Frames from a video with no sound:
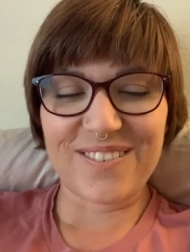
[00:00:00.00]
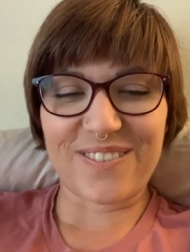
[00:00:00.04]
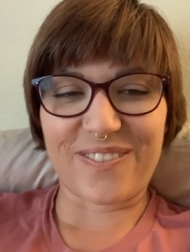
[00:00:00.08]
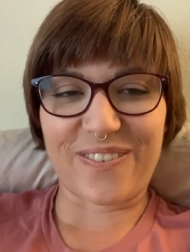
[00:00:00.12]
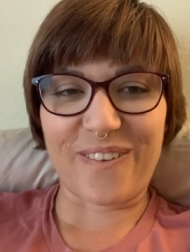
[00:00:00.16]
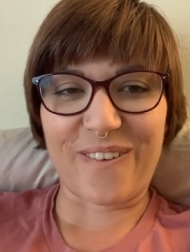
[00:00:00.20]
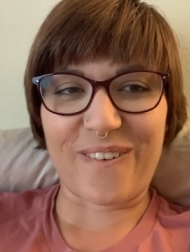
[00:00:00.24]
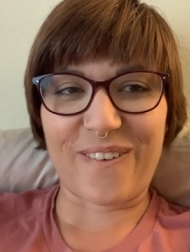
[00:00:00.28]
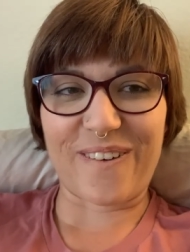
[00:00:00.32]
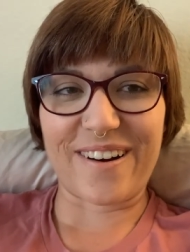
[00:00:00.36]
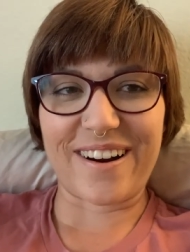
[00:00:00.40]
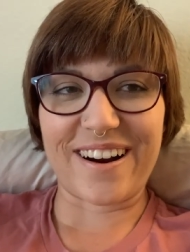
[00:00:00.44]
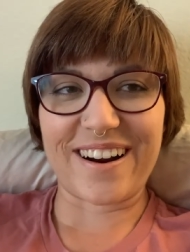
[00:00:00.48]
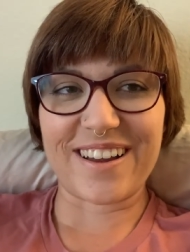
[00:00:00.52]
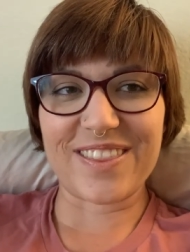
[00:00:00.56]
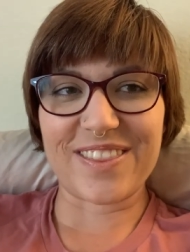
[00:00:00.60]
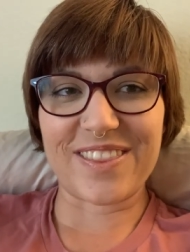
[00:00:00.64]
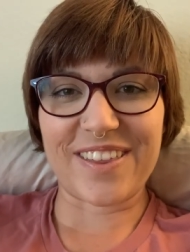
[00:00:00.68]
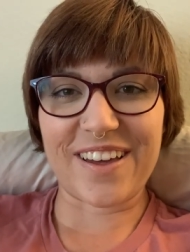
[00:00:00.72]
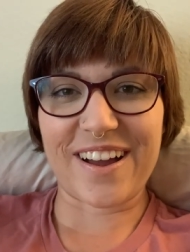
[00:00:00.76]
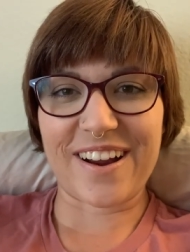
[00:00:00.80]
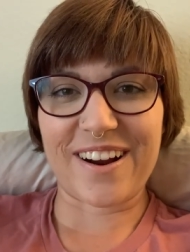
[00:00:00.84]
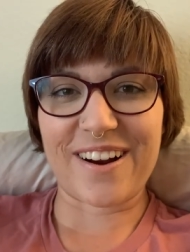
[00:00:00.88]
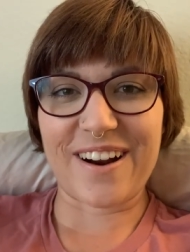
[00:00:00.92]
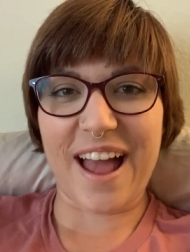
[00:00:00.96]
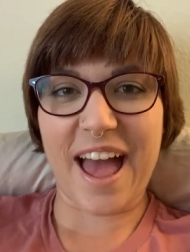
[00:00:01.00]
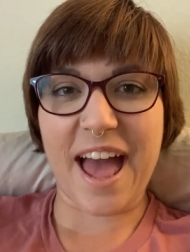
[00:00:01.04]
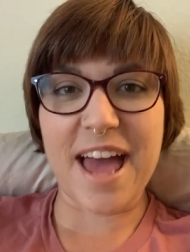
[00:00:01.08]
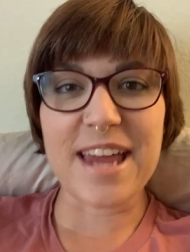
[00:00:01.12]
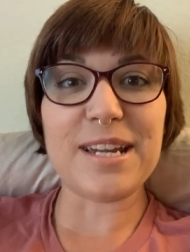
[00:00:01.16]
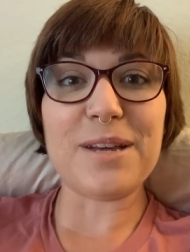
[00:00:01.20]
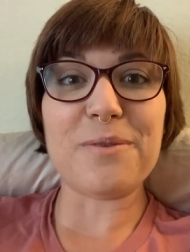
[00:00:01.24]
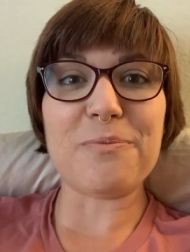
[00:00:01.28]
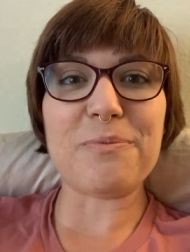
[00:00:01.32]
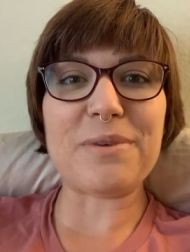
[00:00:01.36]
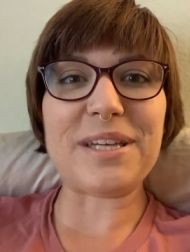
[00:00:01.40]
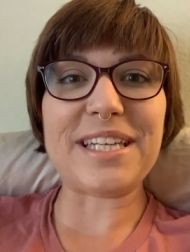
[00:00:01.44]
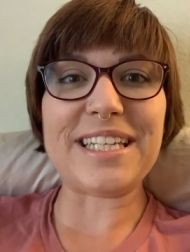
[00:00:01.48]
for their
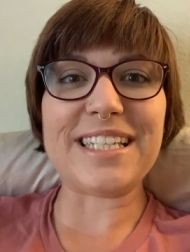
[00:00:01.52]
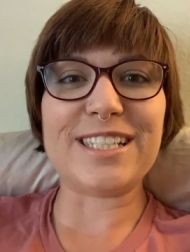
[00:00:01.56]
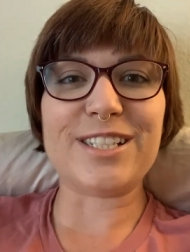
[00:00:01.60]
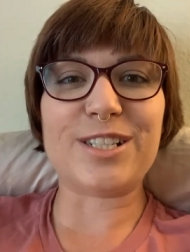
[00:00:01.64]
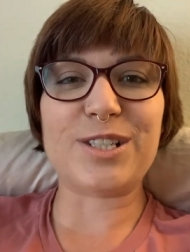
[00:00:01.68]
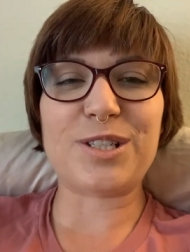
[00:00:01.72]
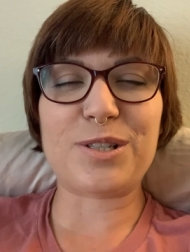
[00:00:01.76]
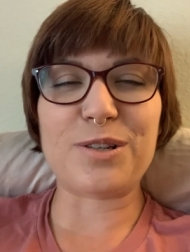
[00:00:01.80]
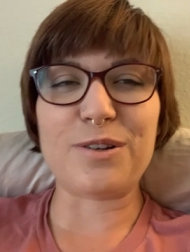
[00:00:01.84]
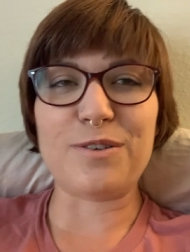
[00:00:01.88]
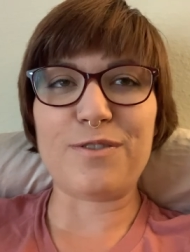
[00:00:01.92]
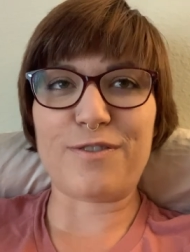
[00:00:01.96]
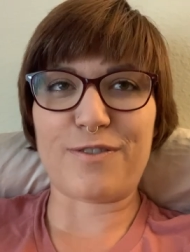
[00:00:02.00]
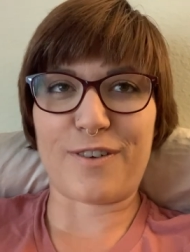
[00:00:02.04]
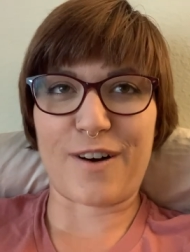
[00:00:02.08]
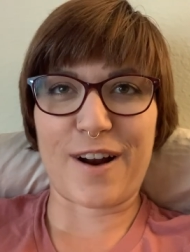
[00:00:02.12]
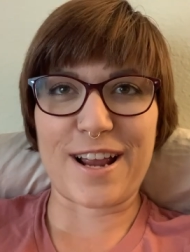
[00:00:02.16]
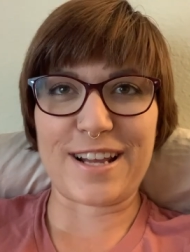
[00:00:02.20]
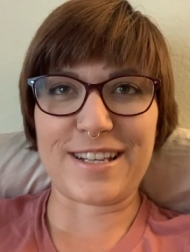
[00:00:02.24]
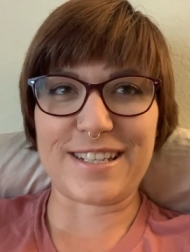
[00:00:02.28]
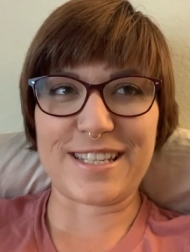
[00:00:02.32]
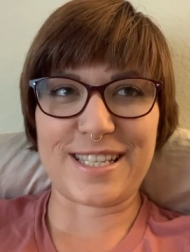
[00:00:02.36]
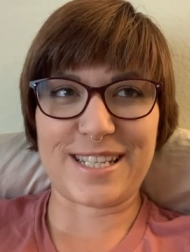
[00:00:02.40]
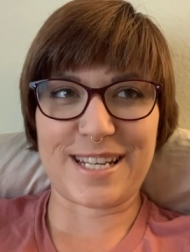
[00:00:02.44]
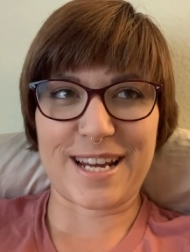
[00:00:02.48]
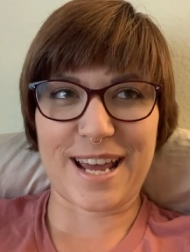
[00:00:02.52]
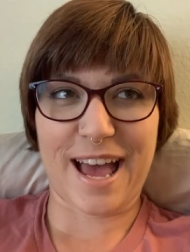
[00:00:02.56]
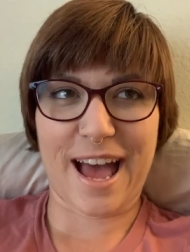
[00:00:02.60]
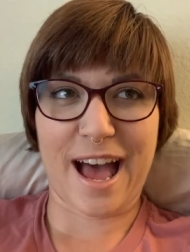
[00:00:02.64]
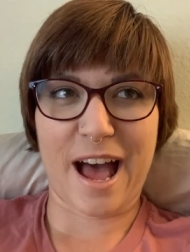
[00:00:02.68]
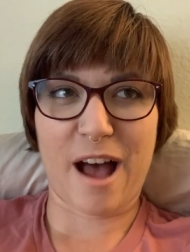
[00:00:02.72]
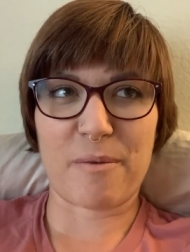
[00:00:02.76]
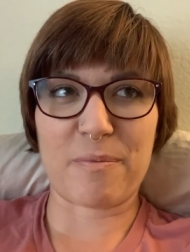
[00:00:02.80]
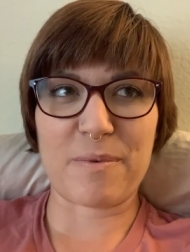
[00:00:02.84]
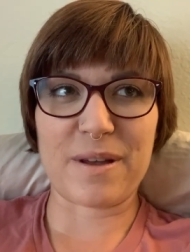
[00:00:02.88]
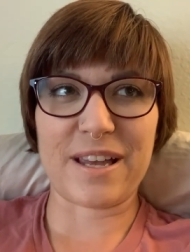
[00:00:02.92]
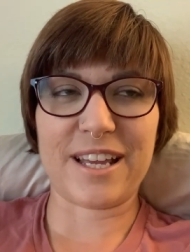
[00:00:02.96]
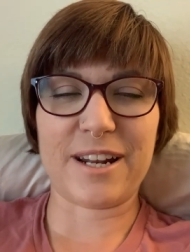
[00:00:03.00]
enemies to friends to
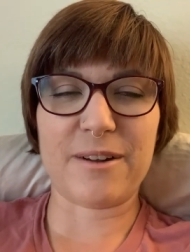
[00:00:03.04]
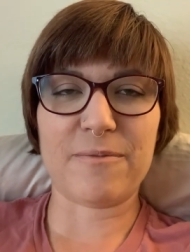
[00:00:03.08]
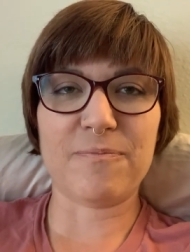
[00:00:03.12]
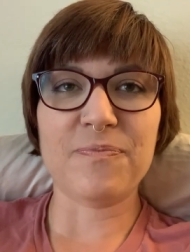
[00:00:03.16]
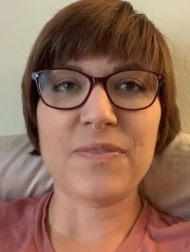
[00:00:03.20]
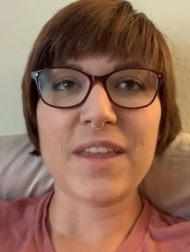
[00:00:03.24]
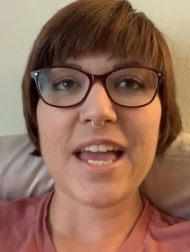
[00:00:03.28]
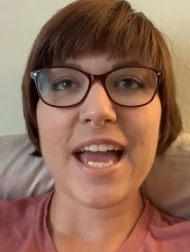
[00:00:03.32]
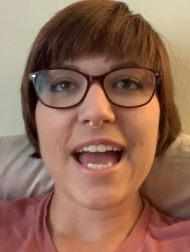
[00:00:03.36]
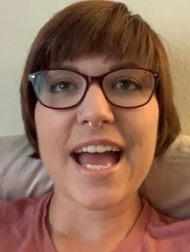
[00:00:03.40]
happen.